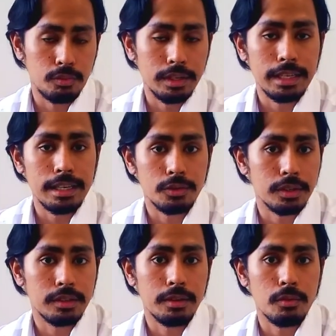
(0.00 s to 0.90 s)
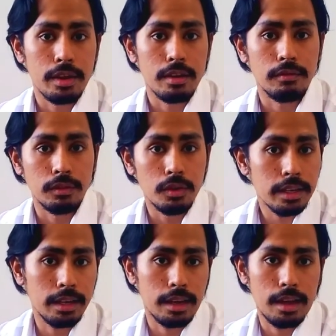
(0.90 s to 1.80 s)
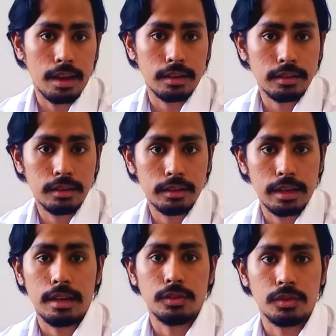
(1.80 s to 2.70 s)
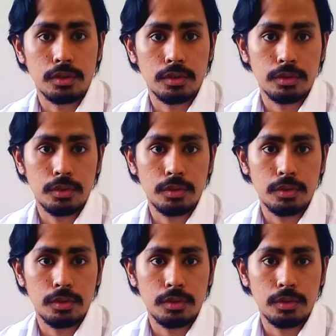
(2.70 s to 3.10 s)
really interesting way of looking at cancer.